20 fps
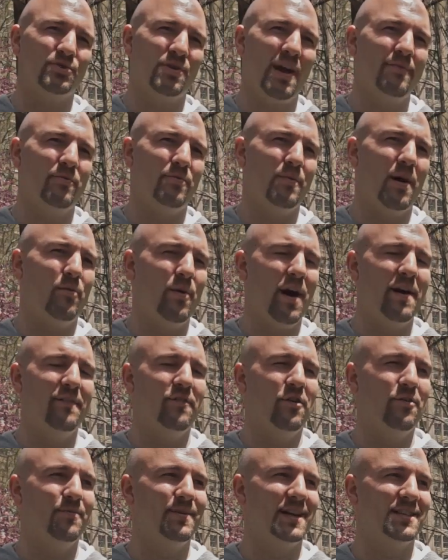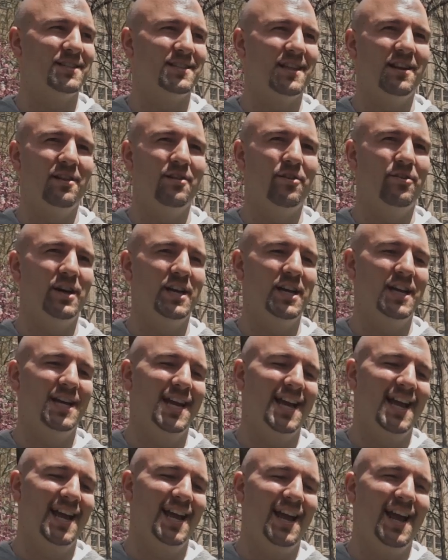driving my wife home and I said, you know what,
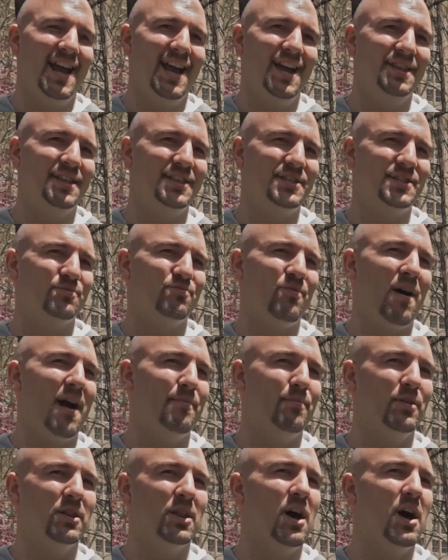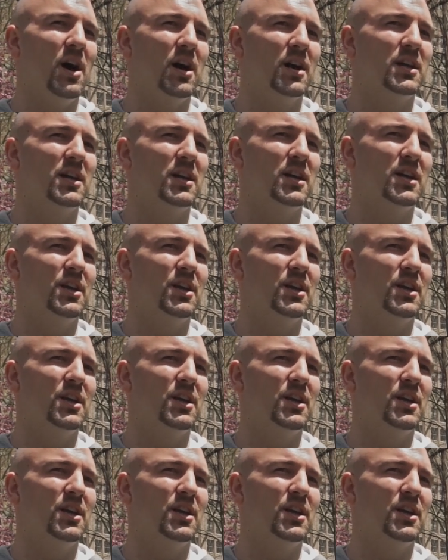this is where I belong.